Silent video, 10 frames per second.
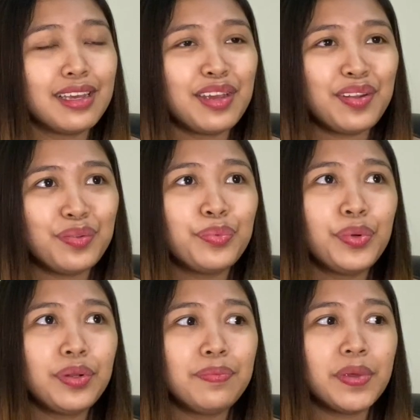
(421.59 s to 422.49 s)
it
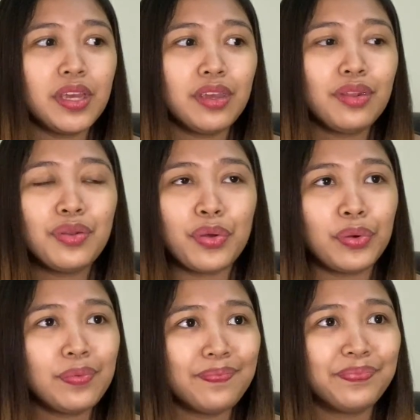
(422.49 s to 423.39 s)
would be,
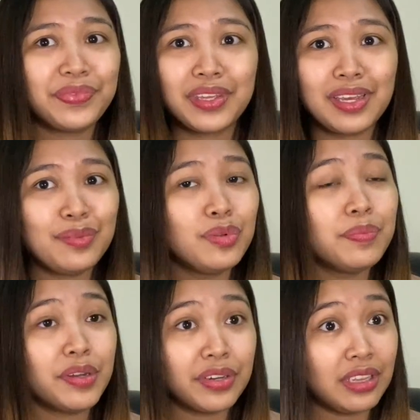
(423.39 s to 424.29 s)
it would
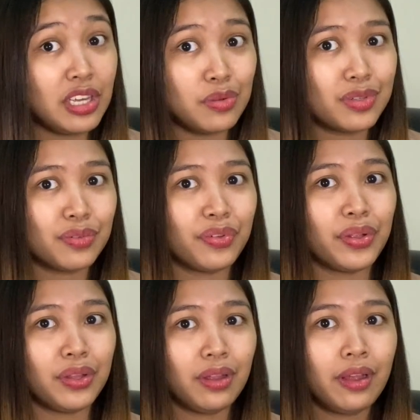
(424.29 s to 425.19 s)
be really useful